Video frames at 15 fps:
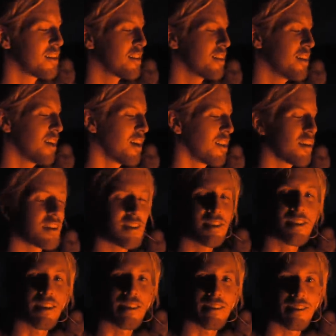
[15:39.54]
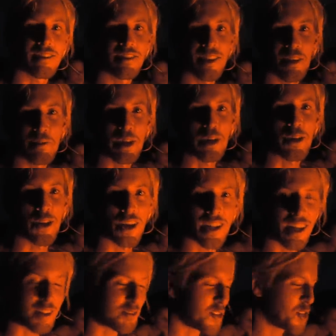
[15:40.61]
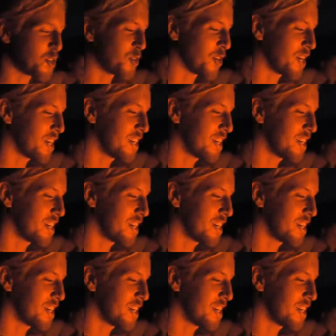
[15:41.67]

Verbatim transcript: Yeah, lots of stuff. It'll be good, that's for sure.